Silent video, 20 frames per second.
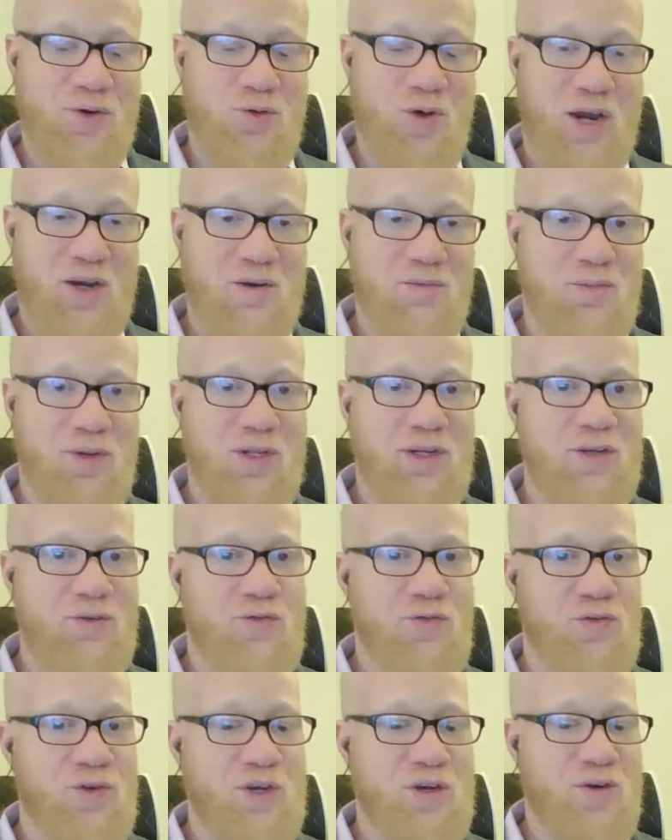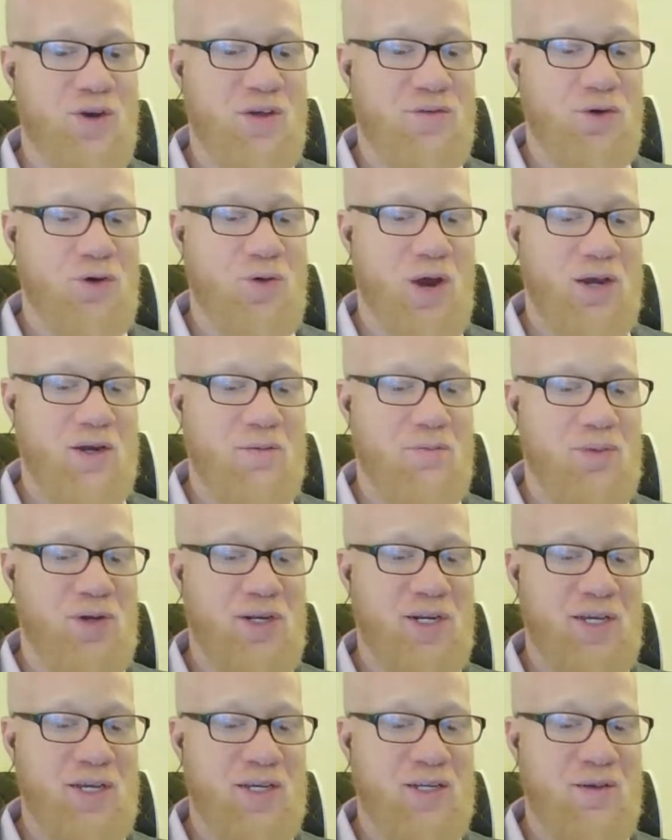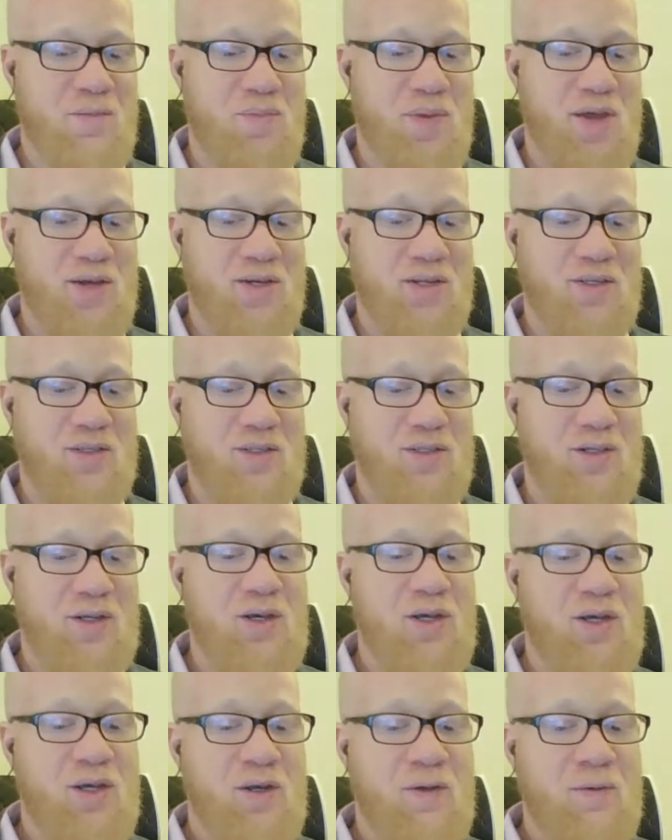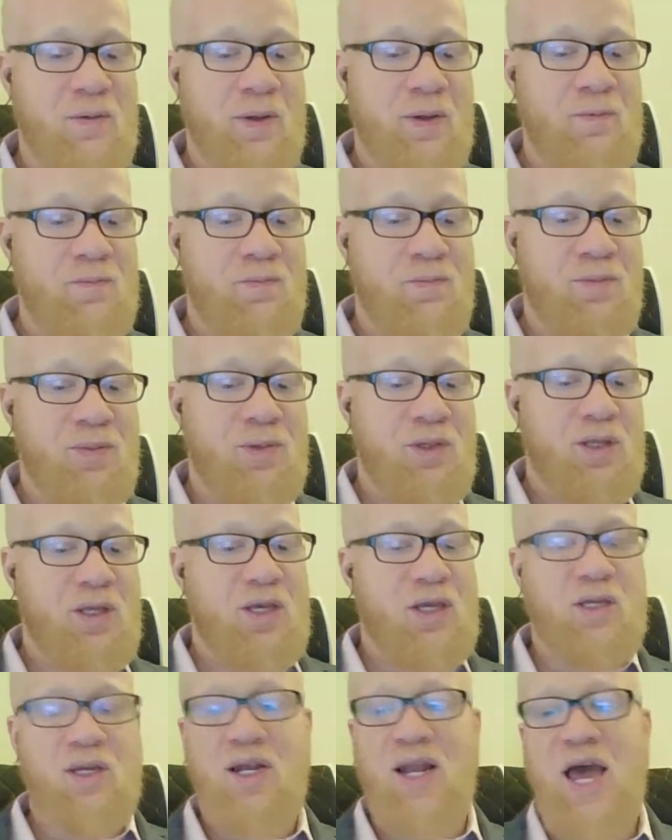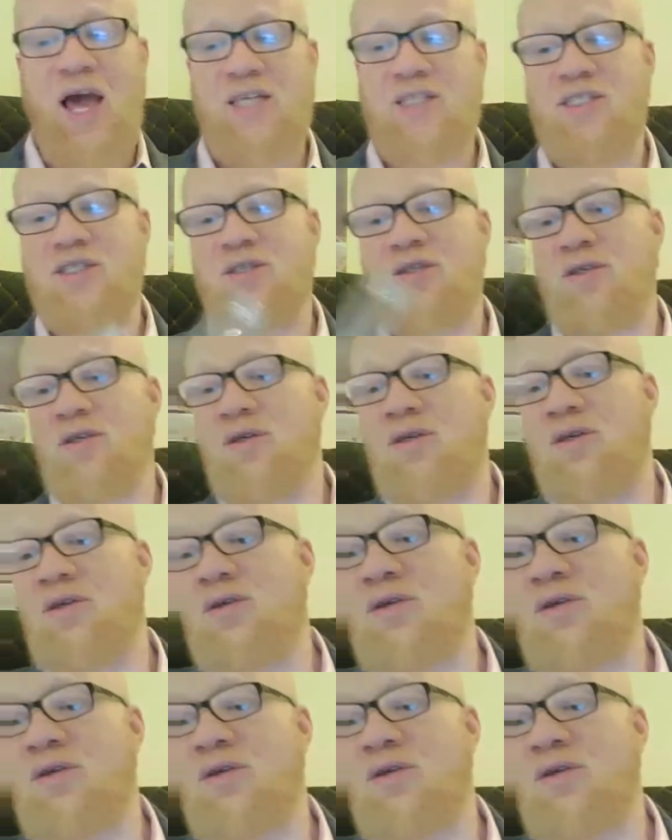never quite completely free, you're never quite completely independent. In the last,